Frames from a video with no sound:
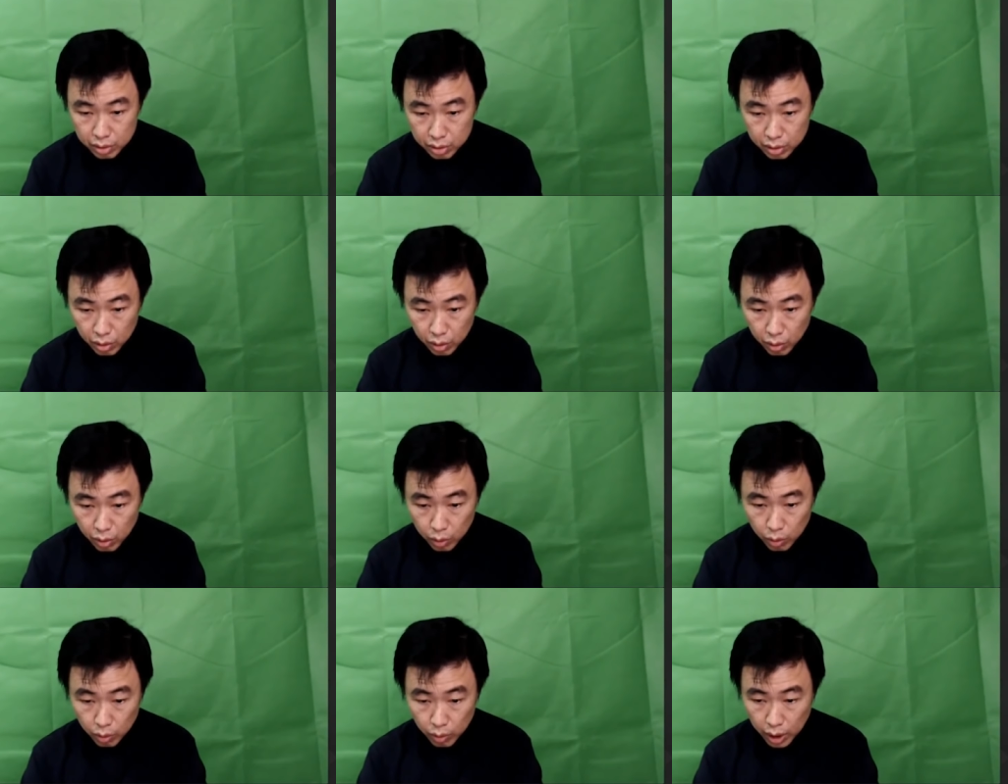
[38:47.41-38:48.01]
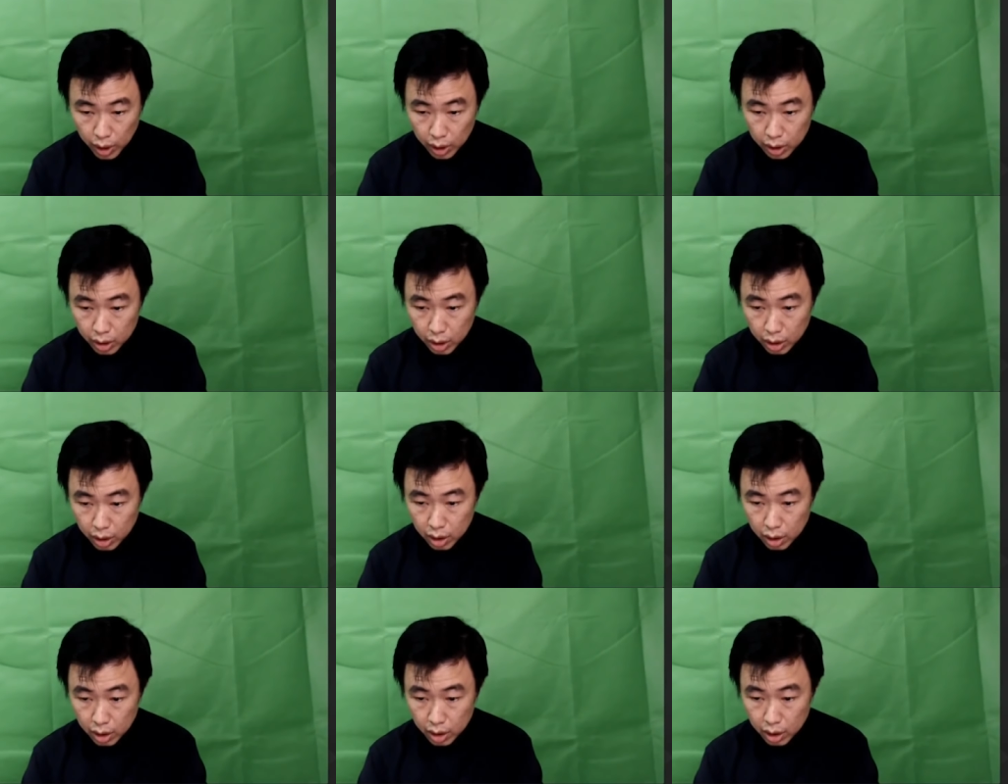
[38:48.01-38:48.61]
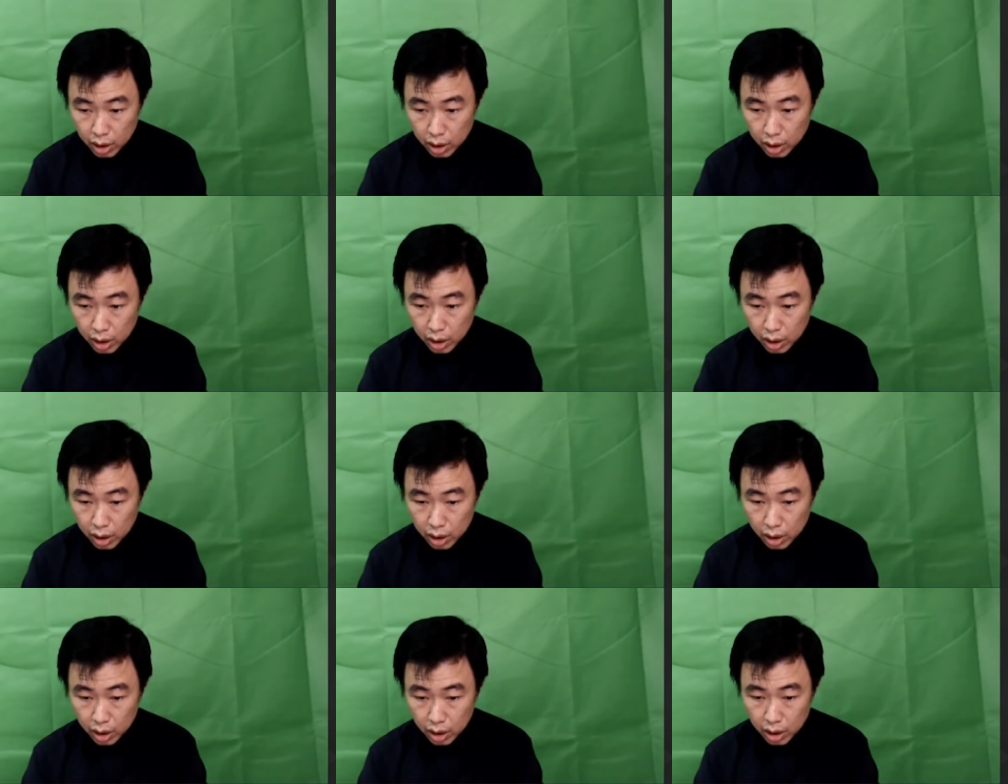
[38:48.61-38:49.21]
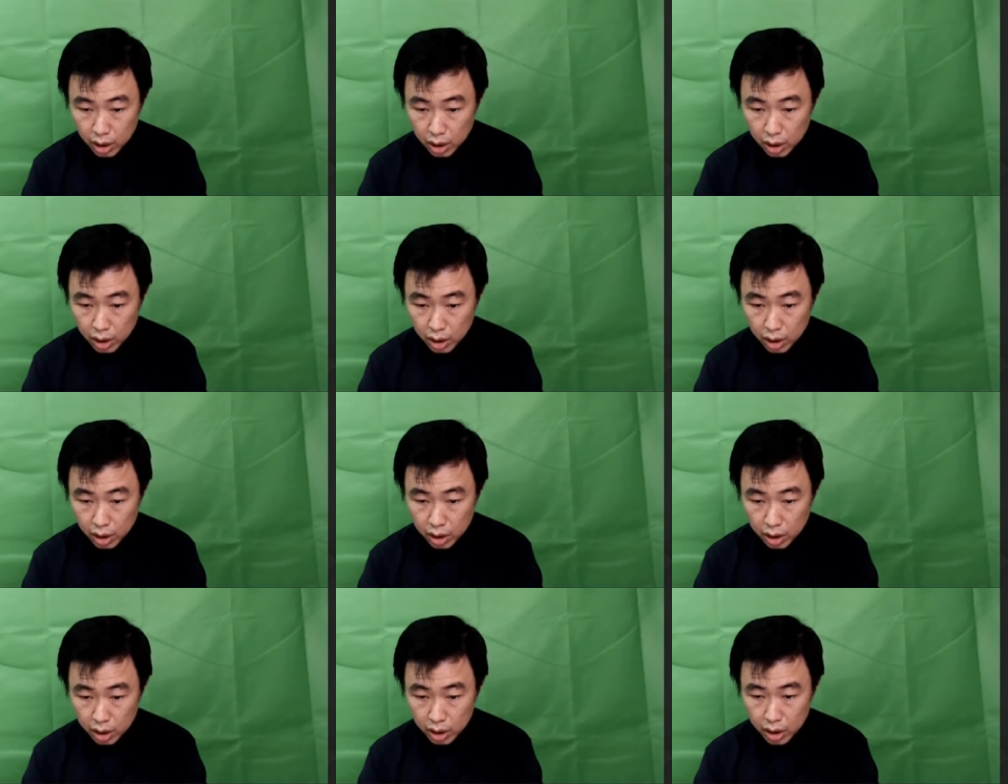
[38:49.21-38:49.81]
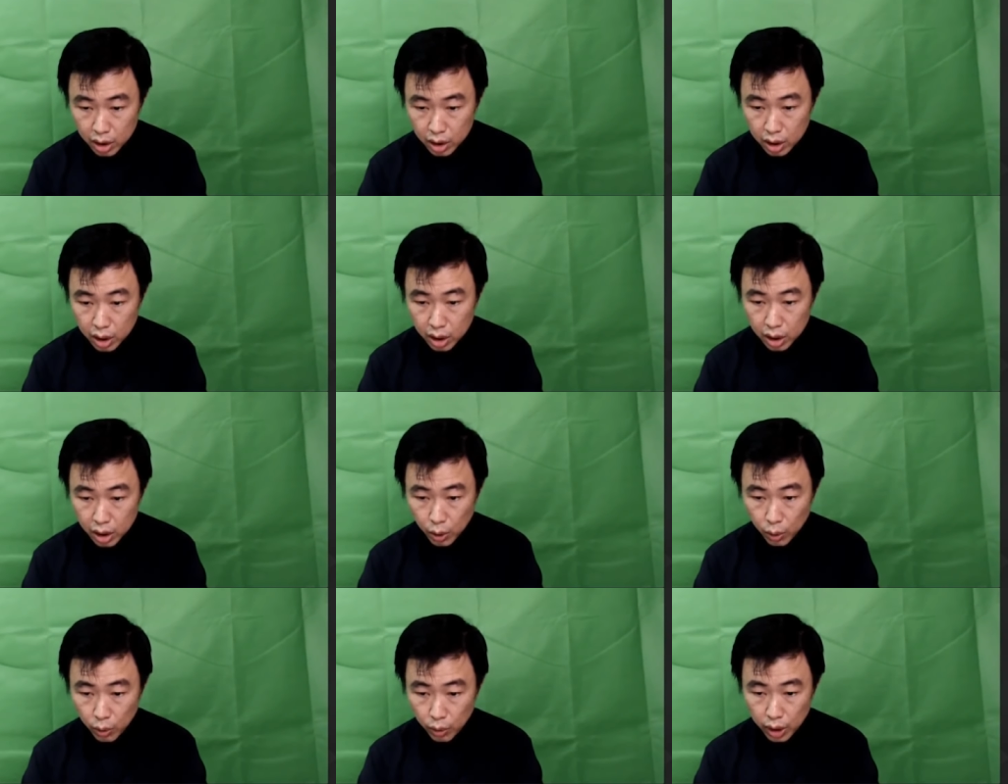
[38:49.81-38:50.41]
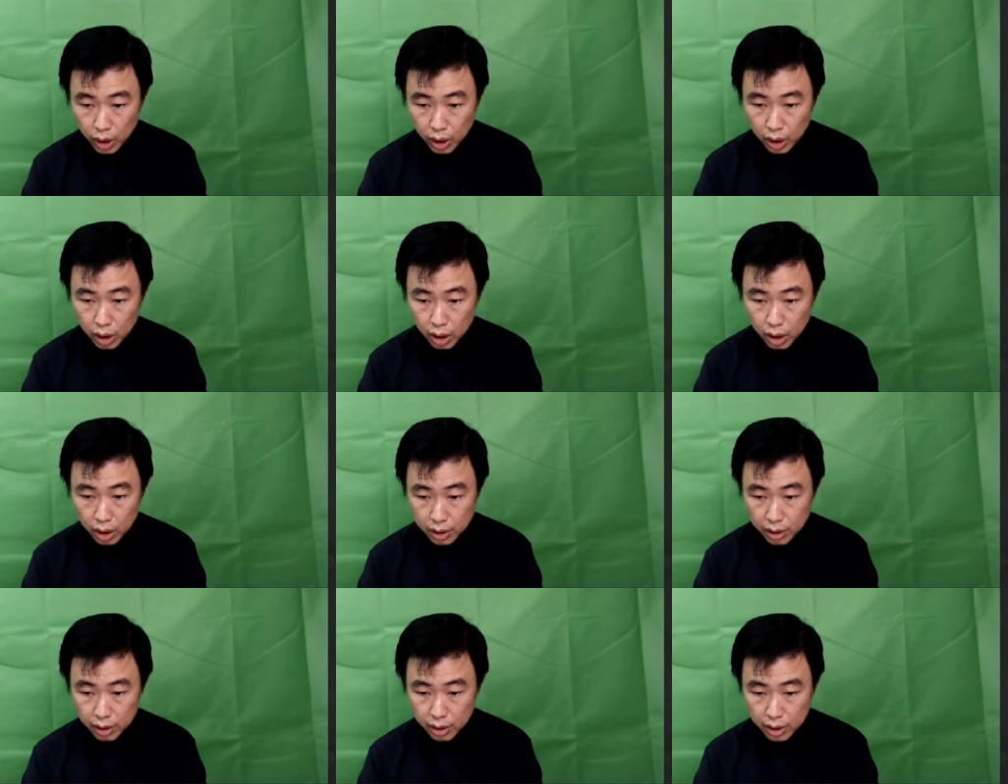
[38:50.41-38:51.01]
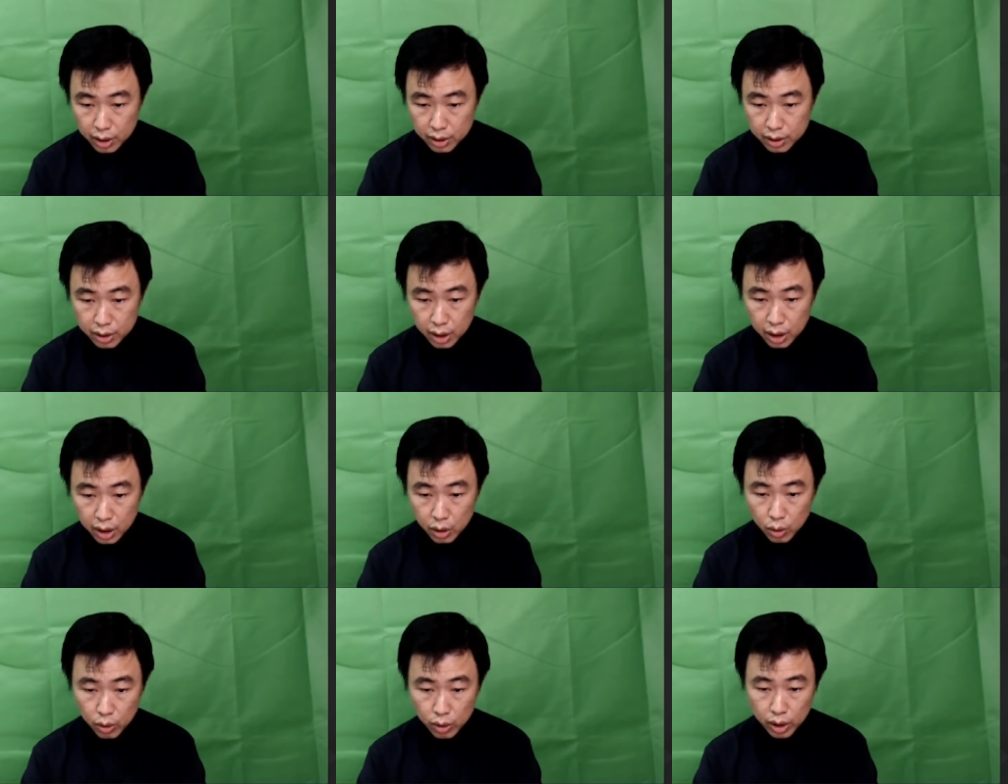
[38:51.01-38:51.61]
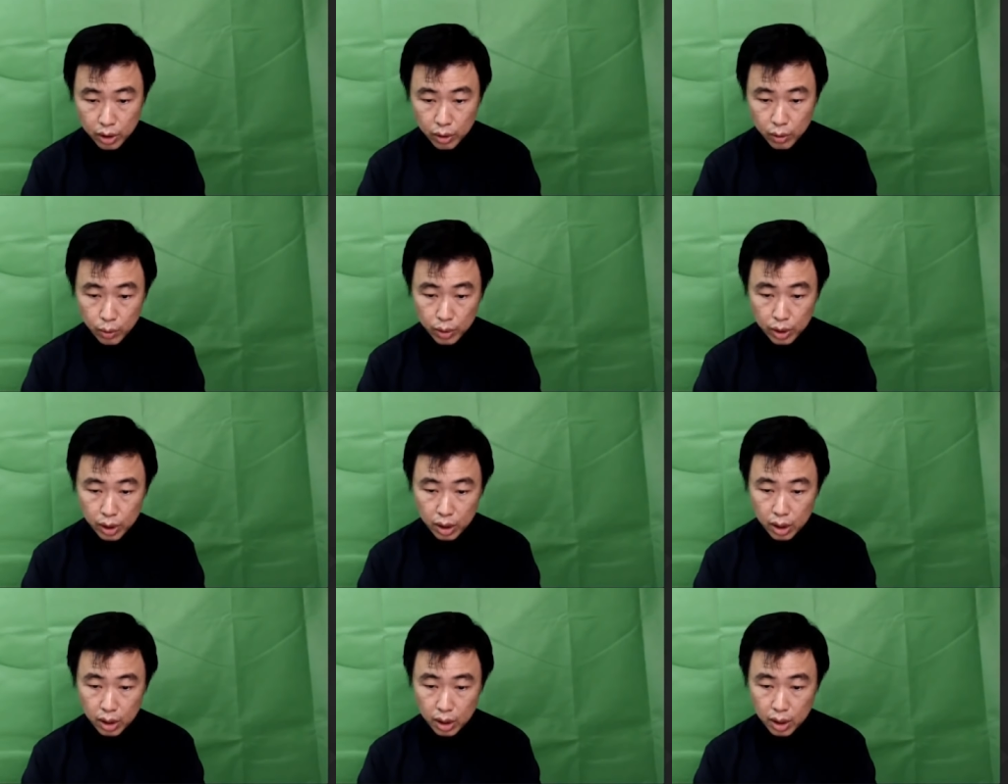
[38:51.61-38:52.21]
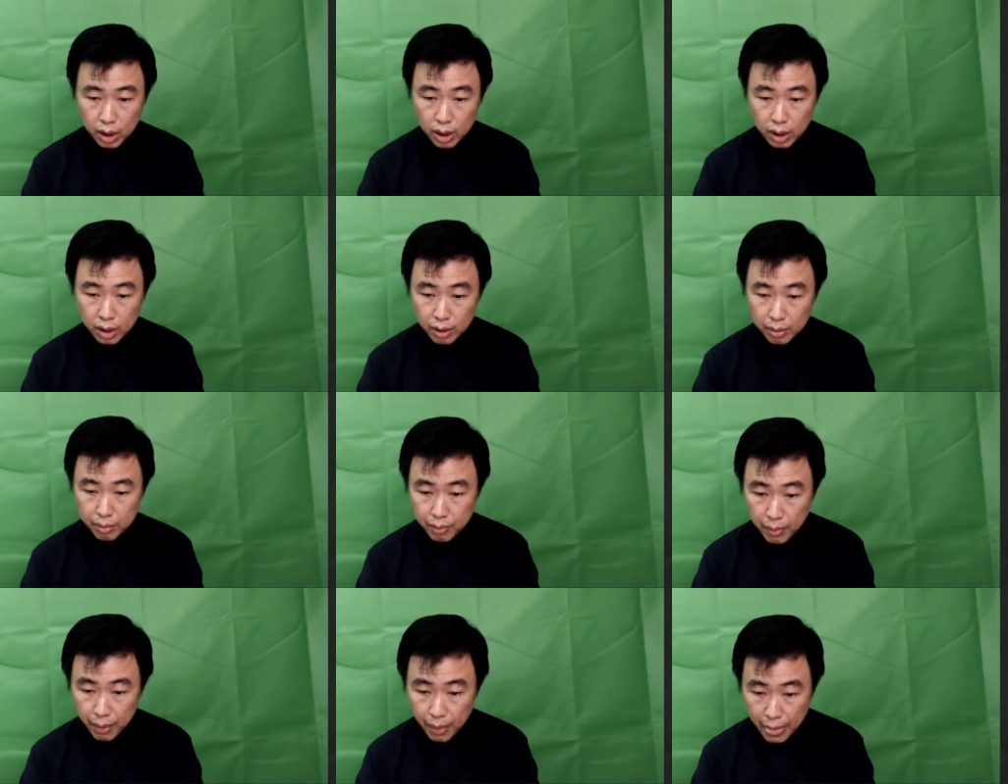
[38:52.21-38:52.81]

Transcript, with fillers: All right. Uh, Hui, let's take a look at Hui. Um,